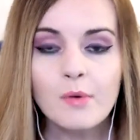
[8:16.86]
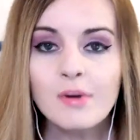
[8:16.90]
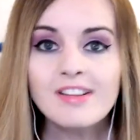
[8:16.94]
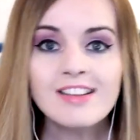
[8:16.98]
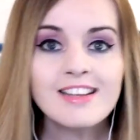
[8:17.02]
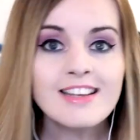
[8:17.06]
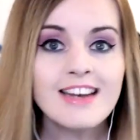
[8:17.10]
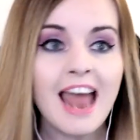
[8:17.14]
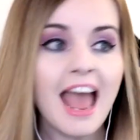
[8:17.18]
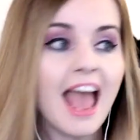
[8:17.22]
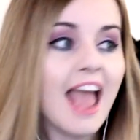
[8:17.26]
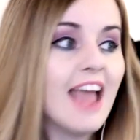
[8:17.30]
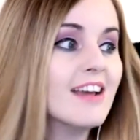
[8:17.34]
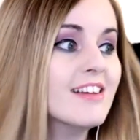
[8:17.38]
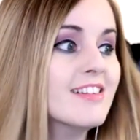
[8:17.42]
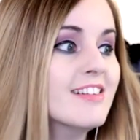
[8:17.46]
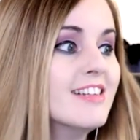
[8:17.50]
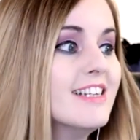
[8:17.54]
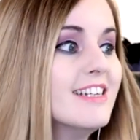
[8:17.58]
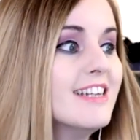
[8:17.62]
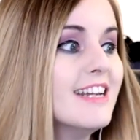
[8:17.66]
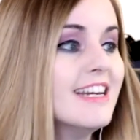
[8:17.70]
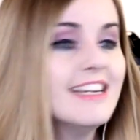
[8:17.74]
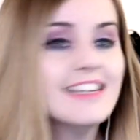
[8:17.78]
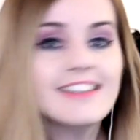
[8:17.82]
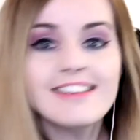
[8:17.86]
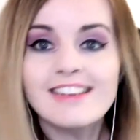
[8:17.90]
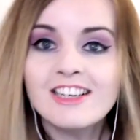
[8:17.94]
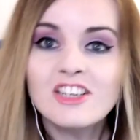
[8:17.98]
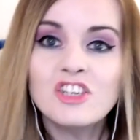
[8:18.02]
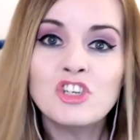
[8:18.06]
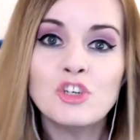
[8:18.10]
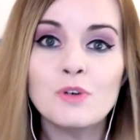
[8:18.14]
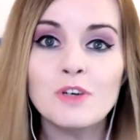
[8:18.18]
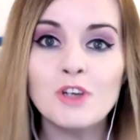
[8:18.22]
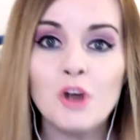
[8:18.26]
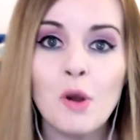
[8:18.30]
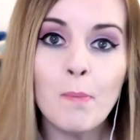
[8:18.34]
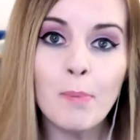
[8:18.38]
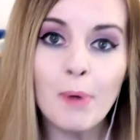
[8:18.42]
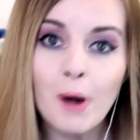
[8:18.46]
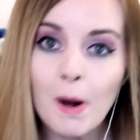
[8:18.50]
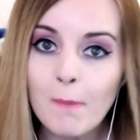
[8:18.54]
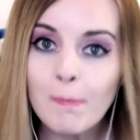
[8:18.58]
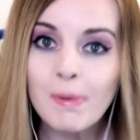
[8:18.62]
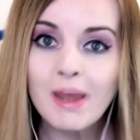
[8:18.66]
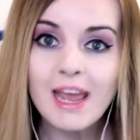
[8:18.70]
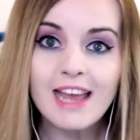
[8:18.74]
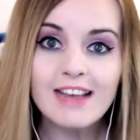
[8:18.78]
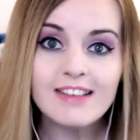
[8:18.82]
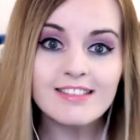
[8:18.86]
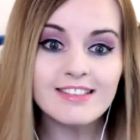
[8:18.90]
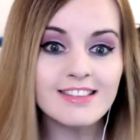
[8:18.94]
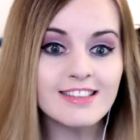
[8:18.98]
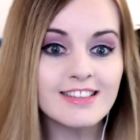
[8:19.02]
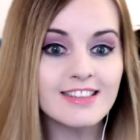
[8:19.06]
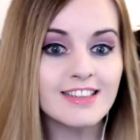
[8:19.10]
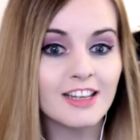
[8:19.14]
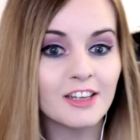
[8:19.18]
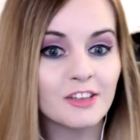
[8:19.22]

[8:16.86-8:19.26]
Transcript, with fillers: was an accident, he didn't do it on purpose!